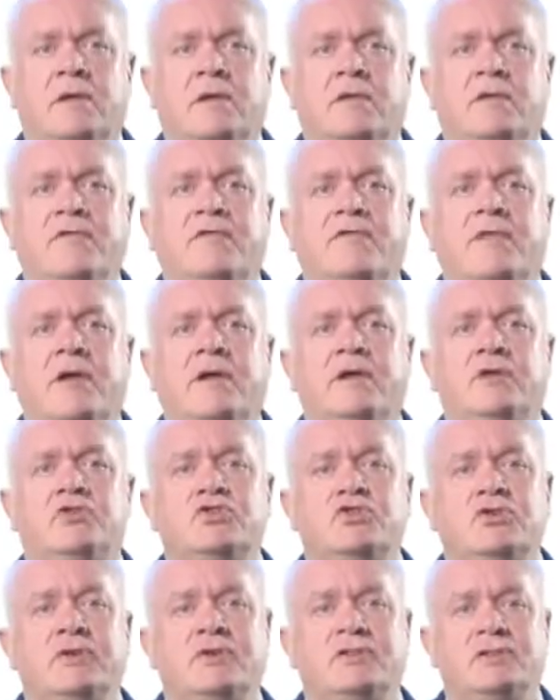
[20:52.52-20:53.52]
The final
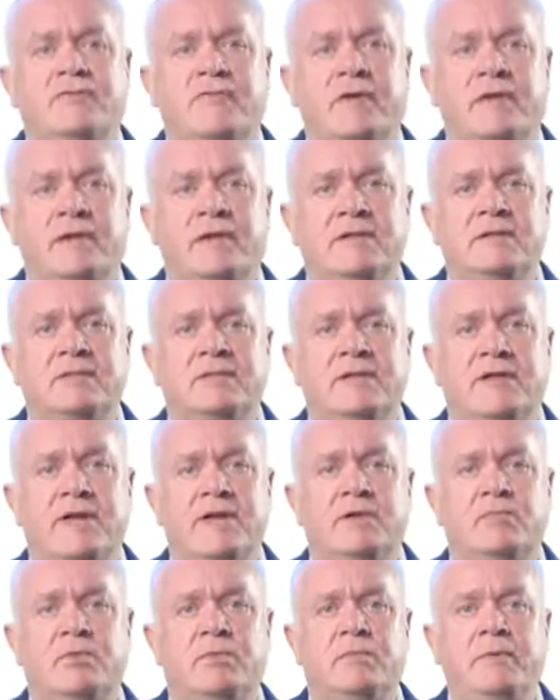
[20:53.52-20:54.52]
choice of an
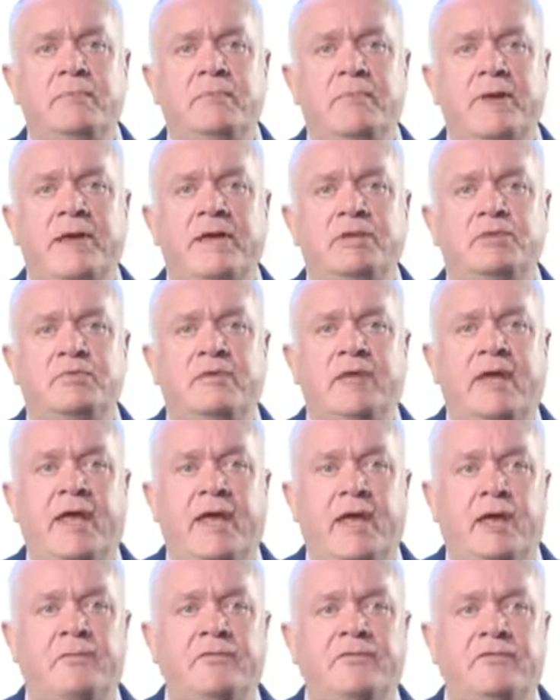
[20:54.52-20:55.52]
NSAID will be made with the
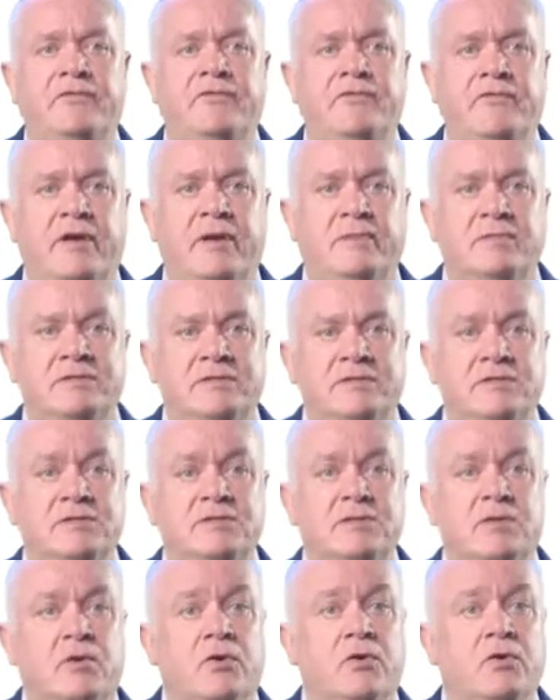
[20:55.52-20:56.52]
help of the
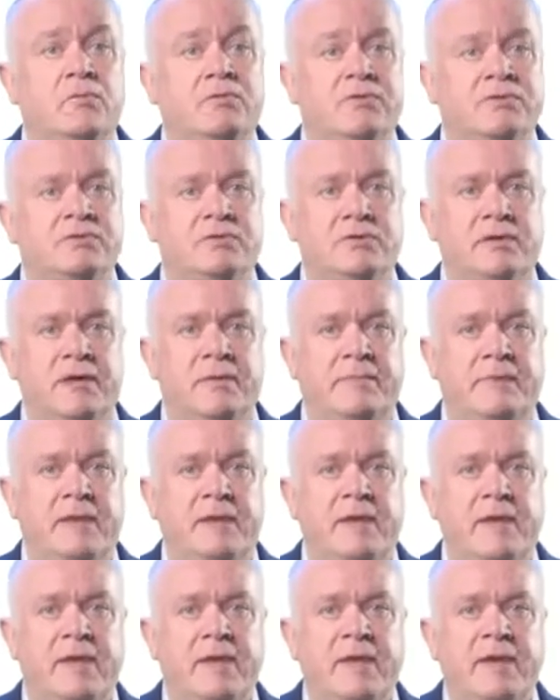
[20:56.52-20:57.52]
pharmacist or prescriber,
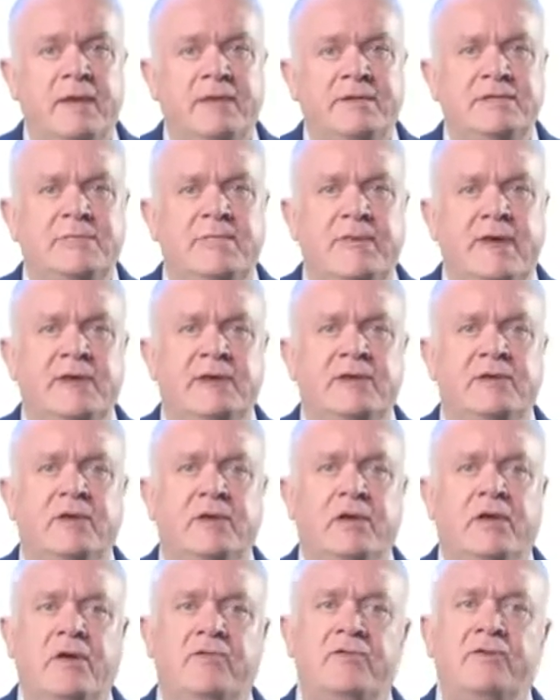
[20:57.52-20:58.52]
depending on
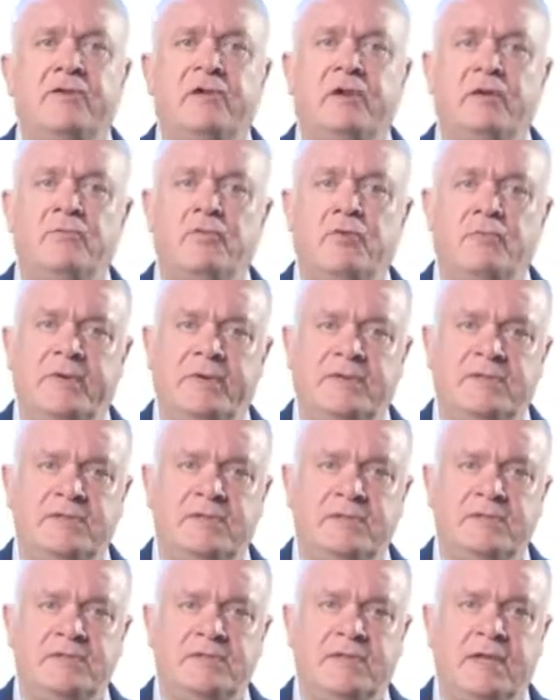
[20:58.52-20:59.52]
other
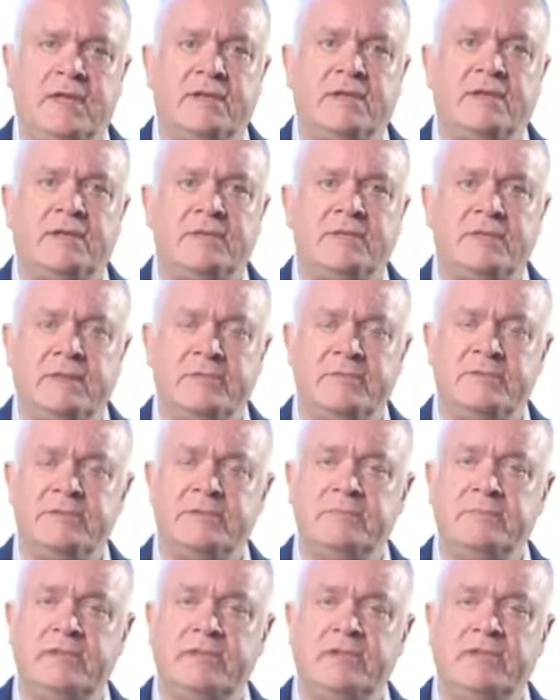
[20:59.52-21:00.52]
comorbidities and
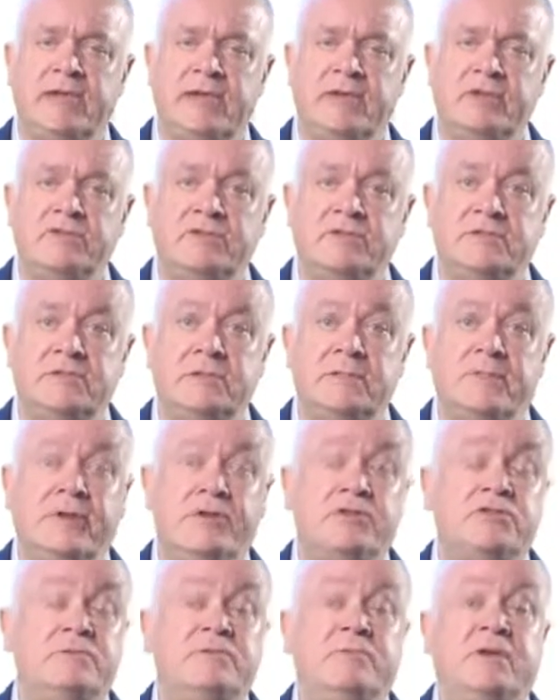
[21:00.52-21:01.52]
concomitant medications that a
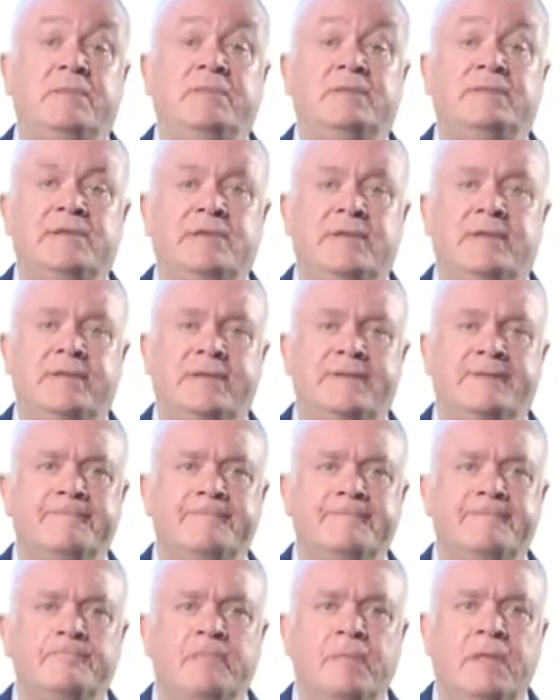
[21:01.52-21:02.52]
patient may be taking,
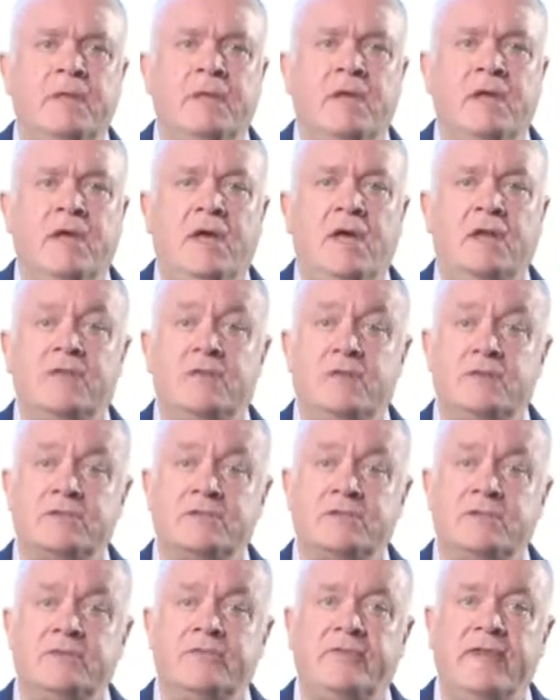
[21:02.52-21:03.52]
and
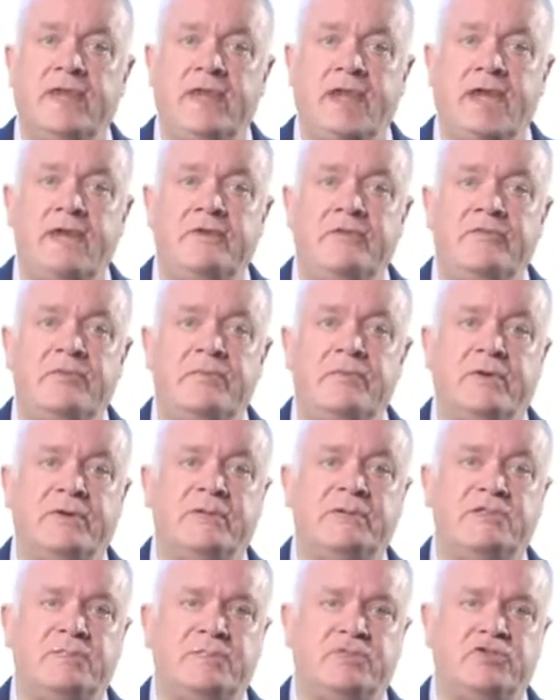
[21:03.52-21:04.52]
also the area of the body to be